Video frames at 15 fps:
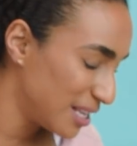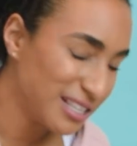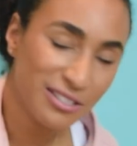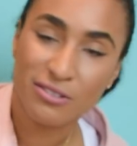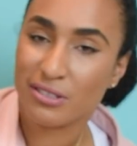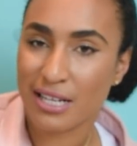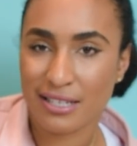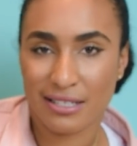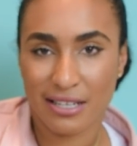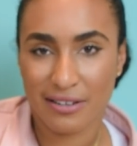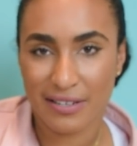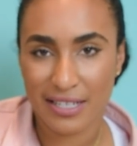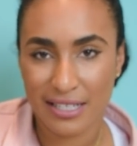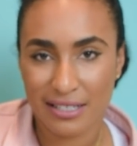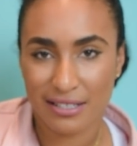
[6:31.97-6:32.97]
It's not that
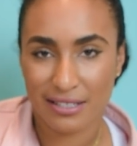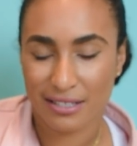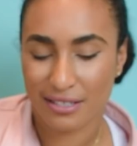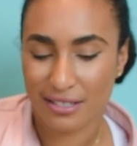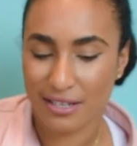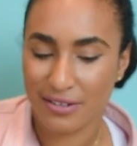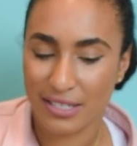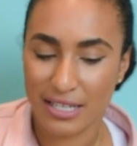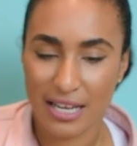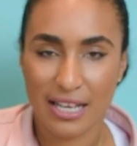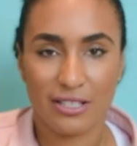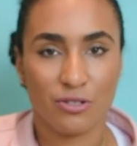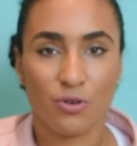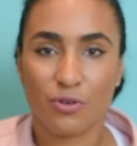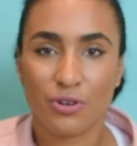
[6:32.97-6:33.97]
serious. Seriously,
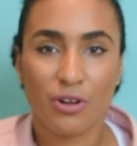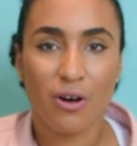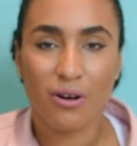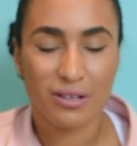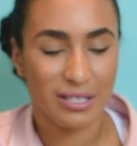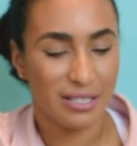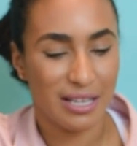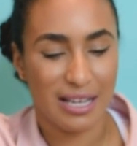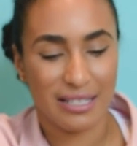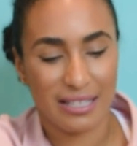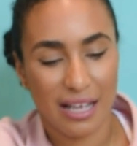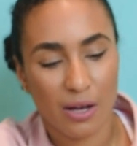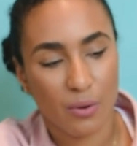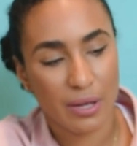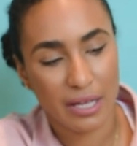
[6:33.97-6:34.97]
it's not going to oxidize
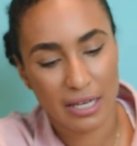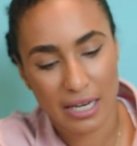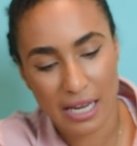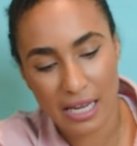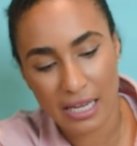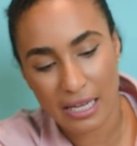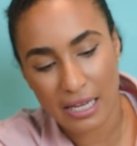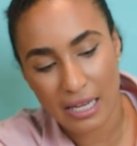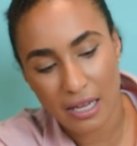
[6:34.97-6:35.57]
that quickly.